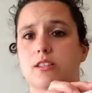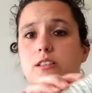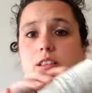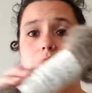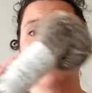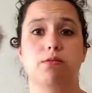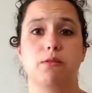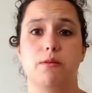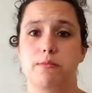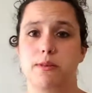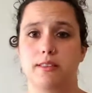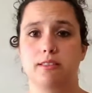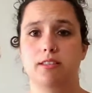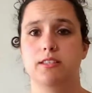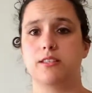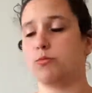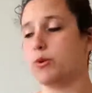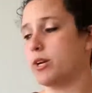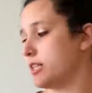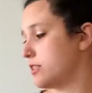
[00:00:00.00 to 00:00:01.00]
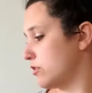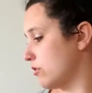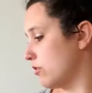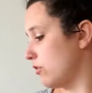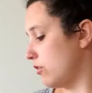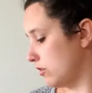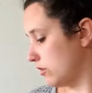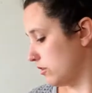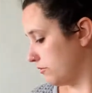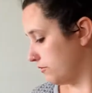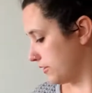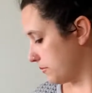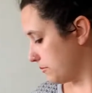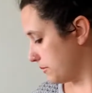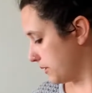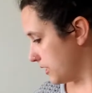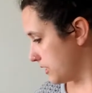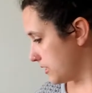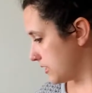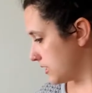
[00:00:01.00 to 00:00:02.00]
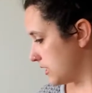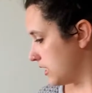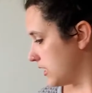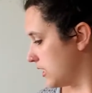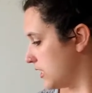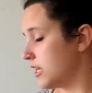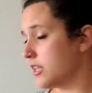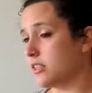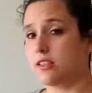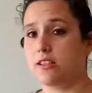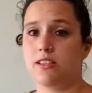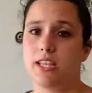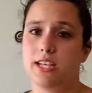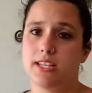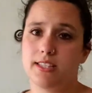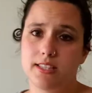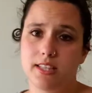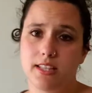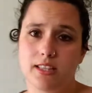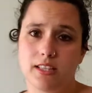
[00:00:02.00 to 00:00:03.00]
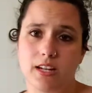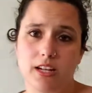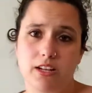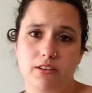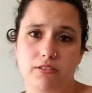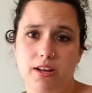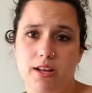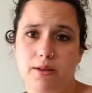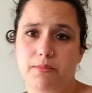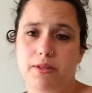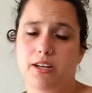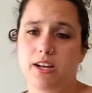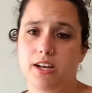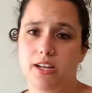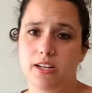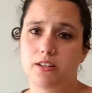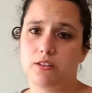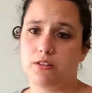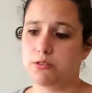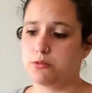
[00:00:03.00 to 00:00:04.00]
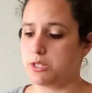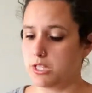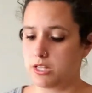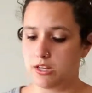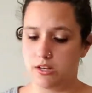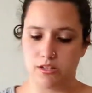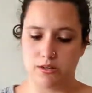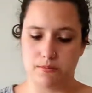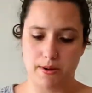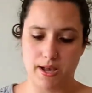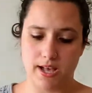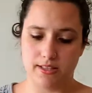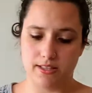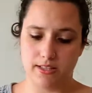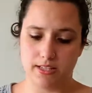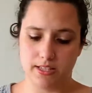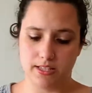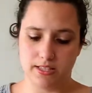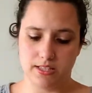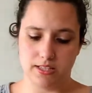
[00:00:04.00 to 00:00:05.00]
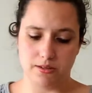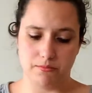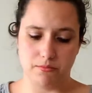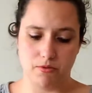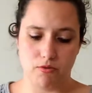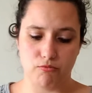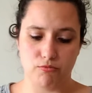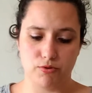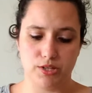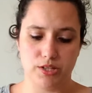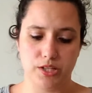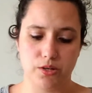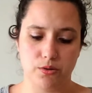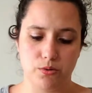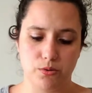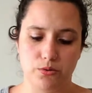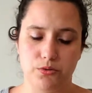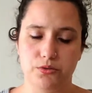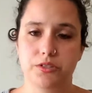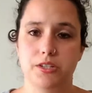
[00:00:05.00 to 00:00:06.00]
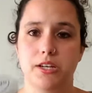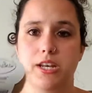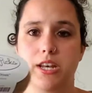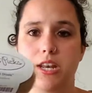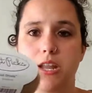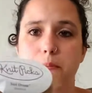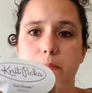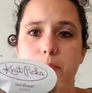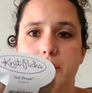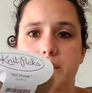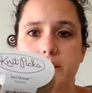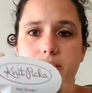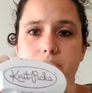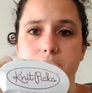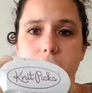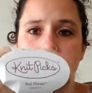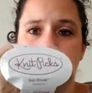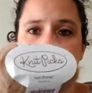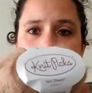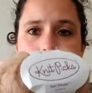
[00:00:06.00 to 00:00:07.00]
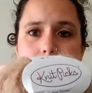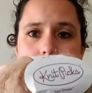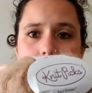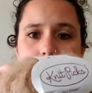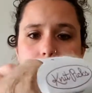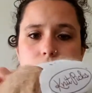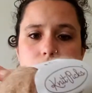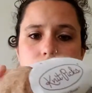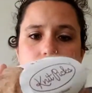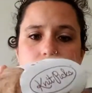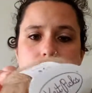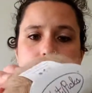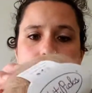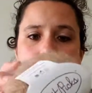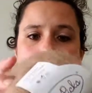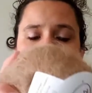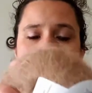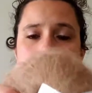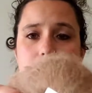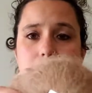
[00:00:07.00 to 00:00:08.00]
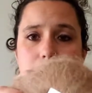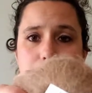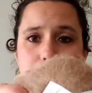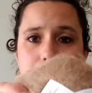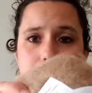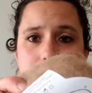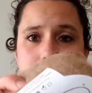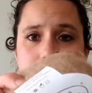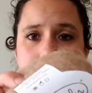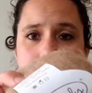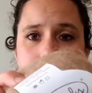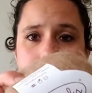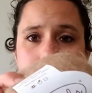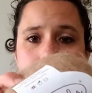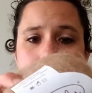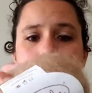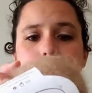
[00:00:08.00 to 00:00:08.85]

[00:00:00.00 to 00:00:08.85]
That's what I mean. These weights are all over the place. The last thing that I grabbed that kind of goes with the color palette is some really old Knit Picks Surrey alpaca.